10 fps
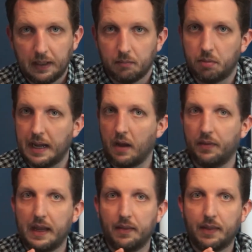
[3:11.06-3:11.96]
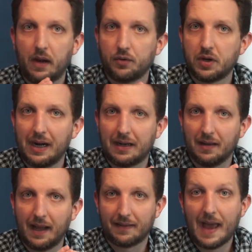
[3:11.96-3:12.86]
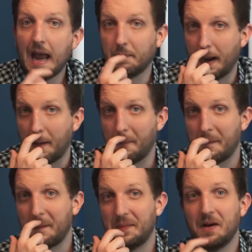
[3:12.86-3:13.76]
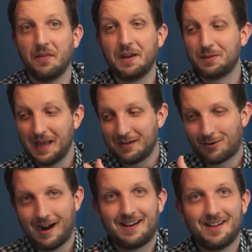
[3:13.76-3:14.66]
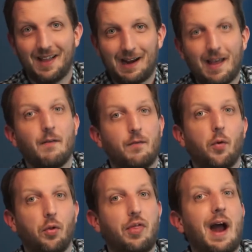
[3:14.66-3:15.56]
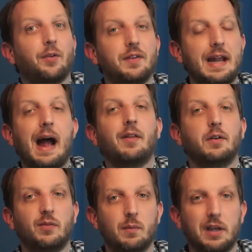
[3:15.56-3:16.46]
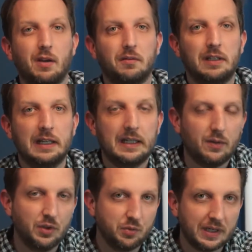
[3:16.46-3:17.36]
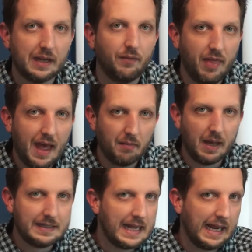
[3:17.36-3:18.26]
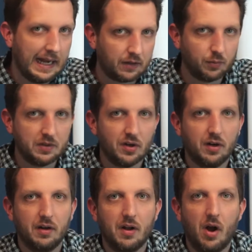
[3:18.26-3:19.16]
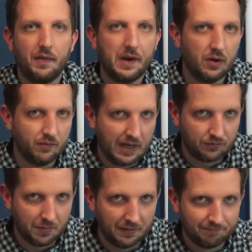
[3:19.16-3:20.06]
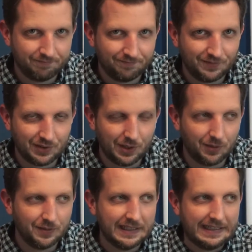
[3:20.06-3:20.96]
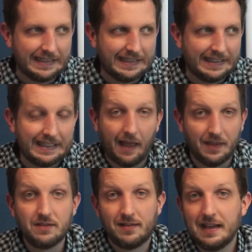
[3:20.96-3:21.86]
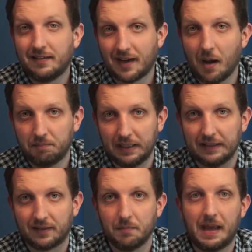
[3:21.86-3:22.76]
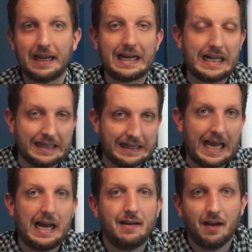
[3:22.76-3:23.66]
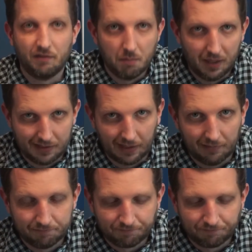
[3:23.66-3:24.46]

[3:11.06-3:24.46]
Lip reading: But now they don't try to collect that amount. No, they try to collect that full $1,000 from you, which would give them a 10x return on their investment. So, yeah, these companies can make a lot of money.